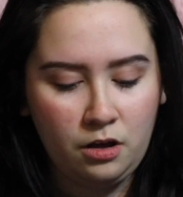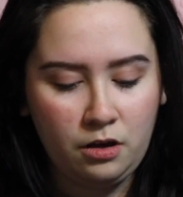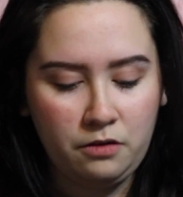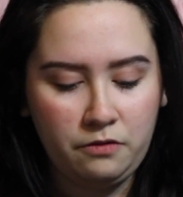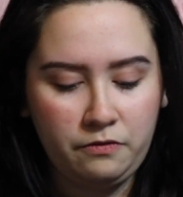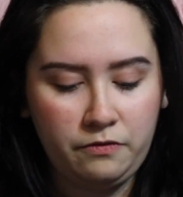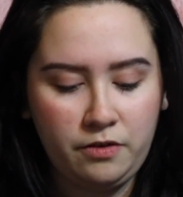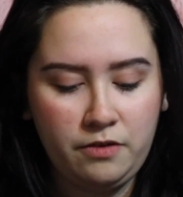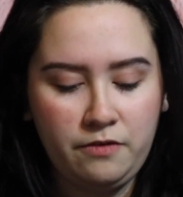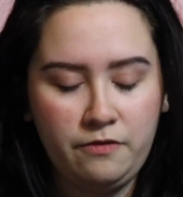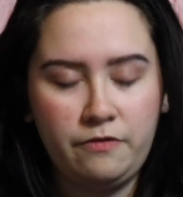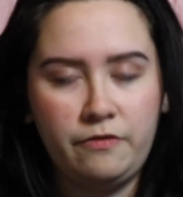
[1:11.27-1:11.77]

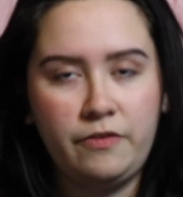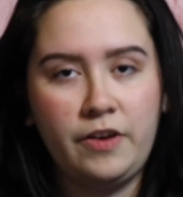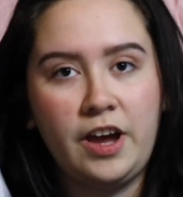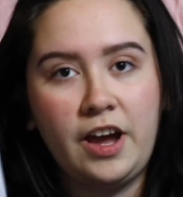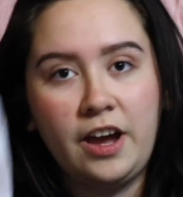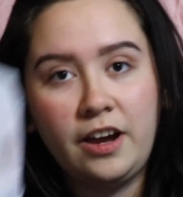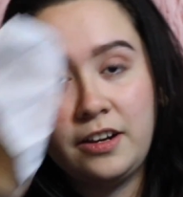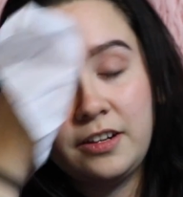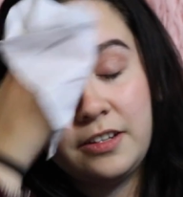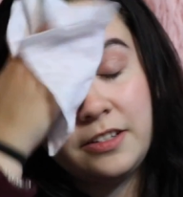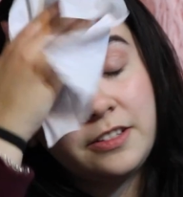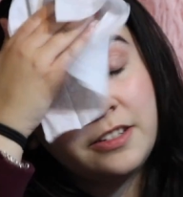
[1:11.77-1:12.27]
fun
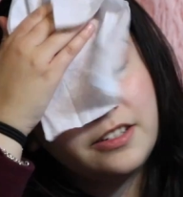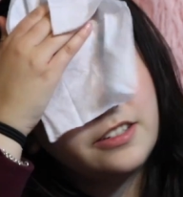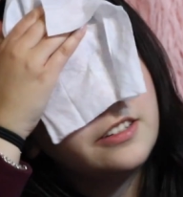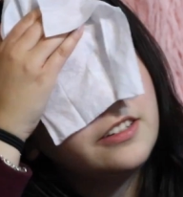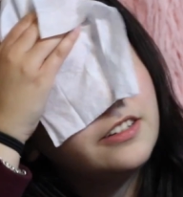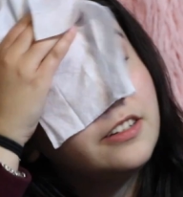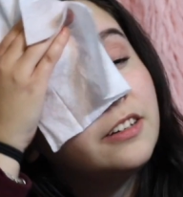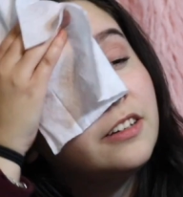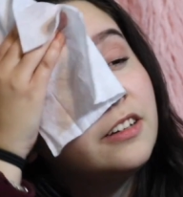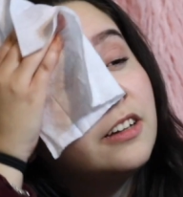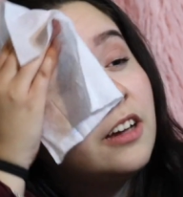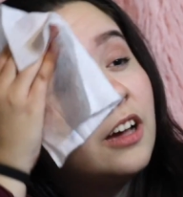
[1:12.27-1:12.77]
fact,
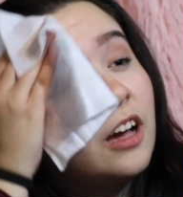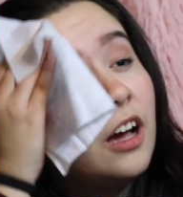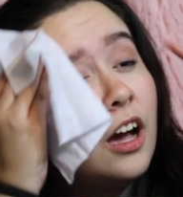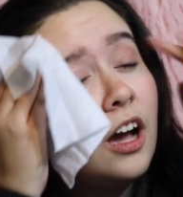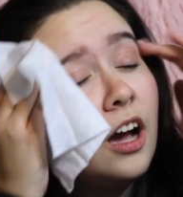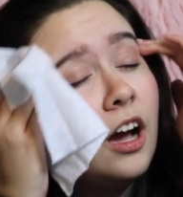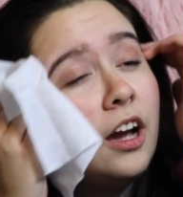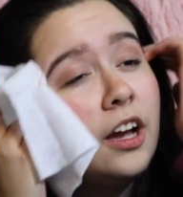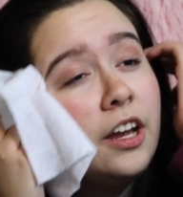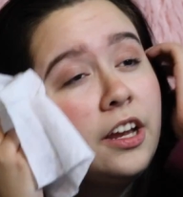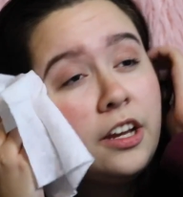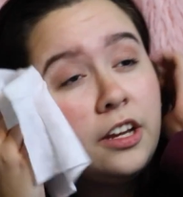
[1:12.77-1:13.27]

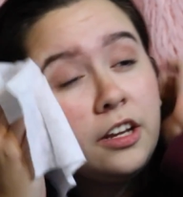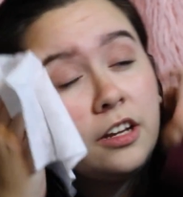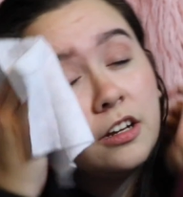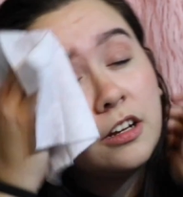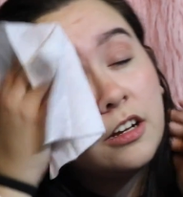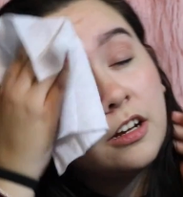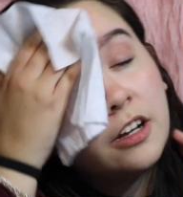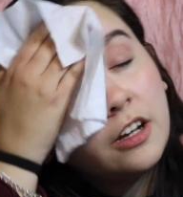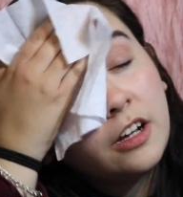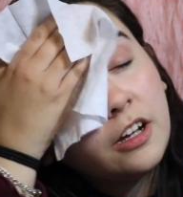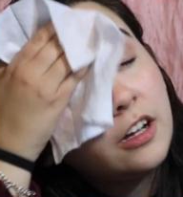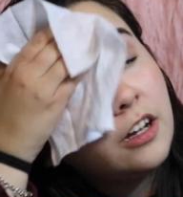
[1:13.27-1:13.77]
I
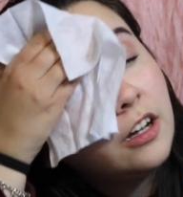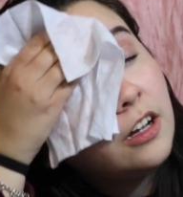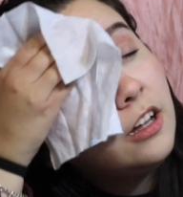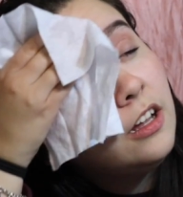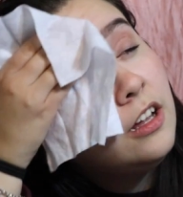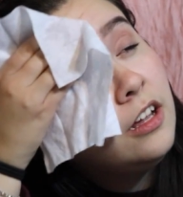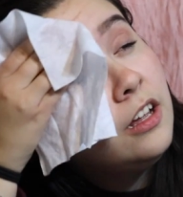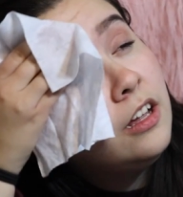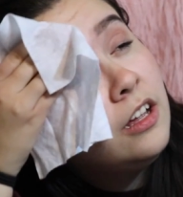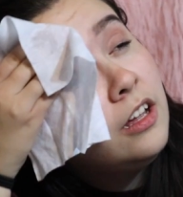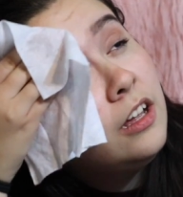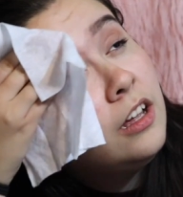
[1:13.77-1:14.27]

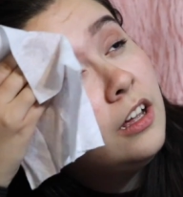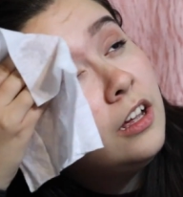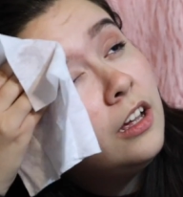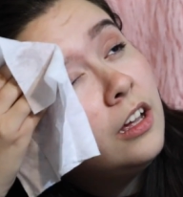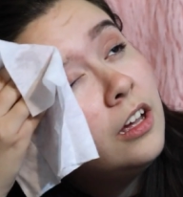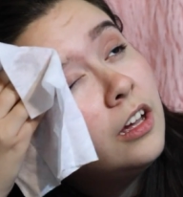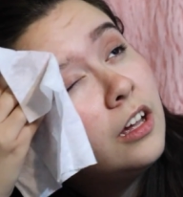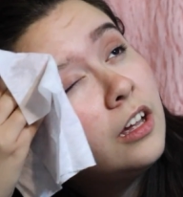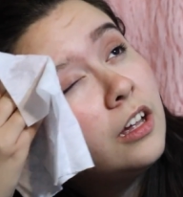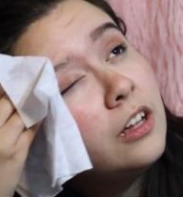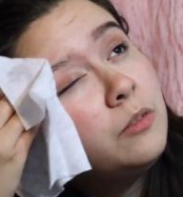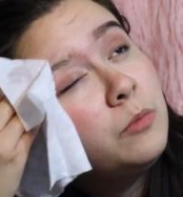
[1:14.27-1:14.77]

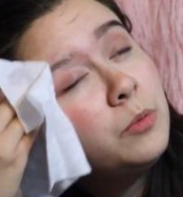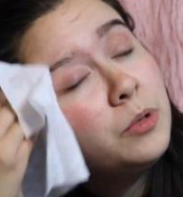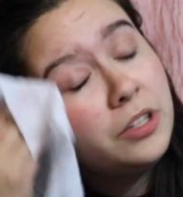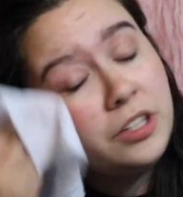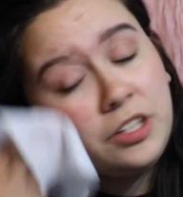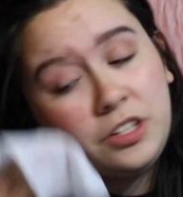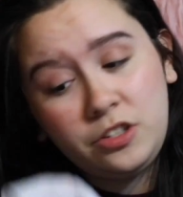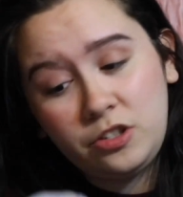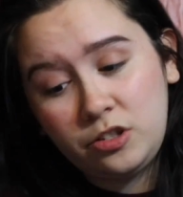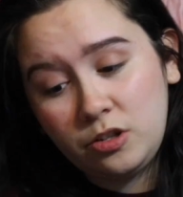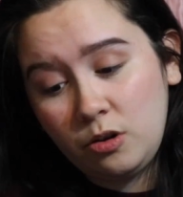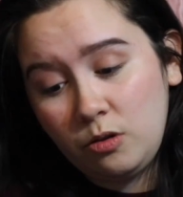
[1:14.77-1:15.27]

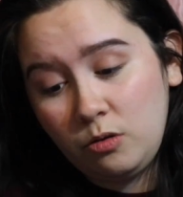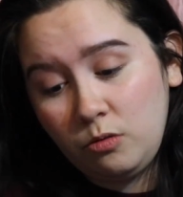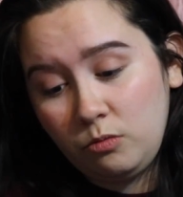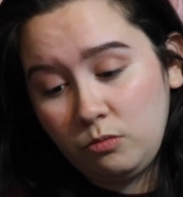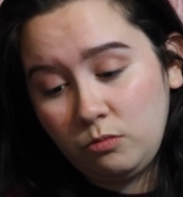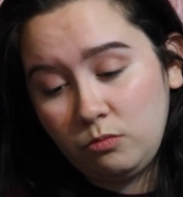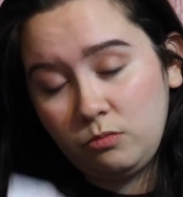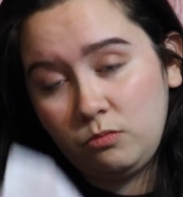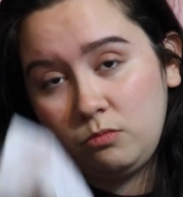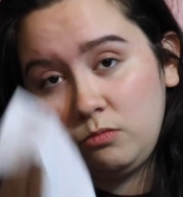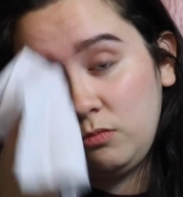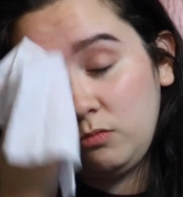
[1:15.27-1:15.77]
really
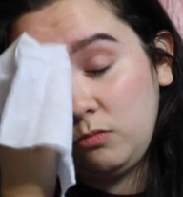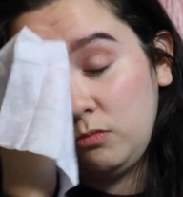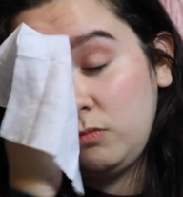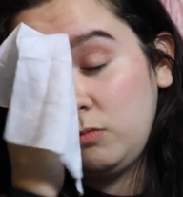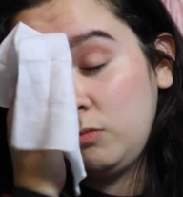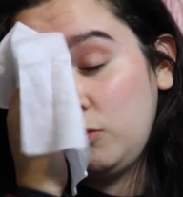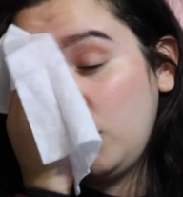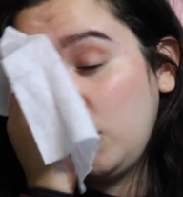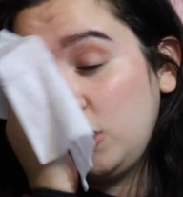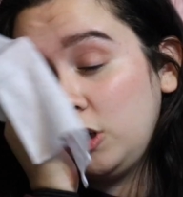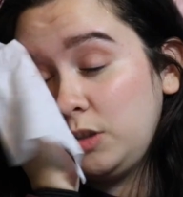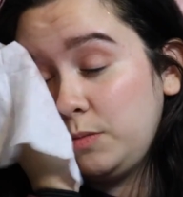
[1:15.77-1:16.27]
don't
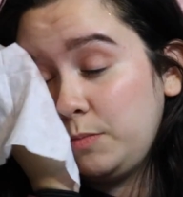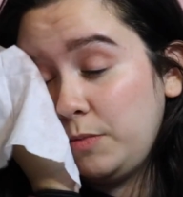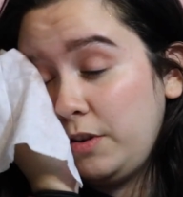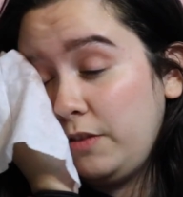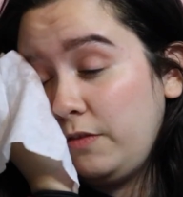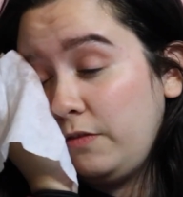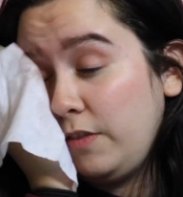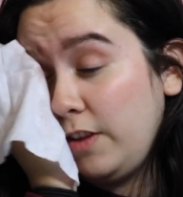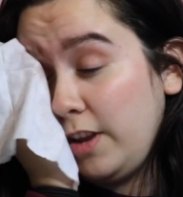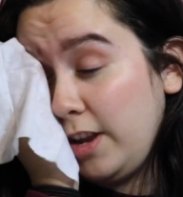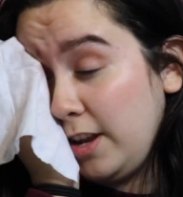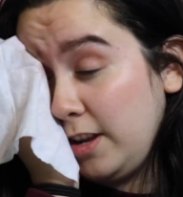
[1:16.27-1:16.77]
wash my
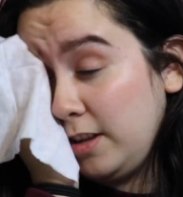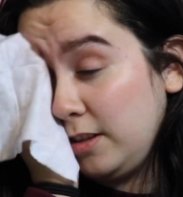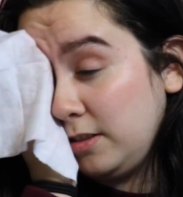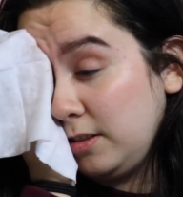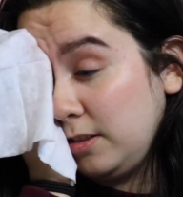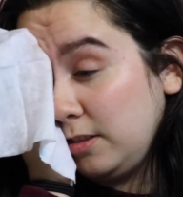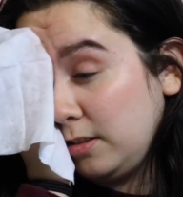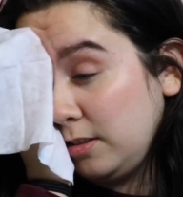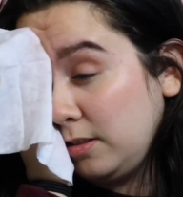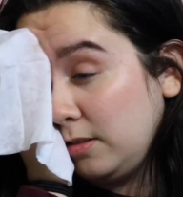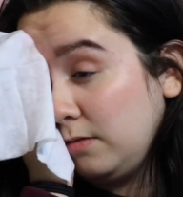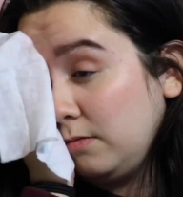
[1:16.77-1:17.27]

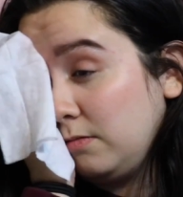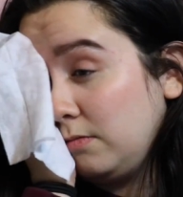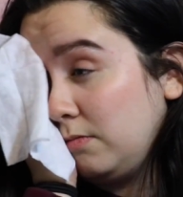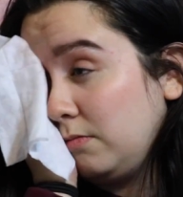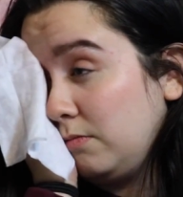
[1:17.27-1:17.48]
face.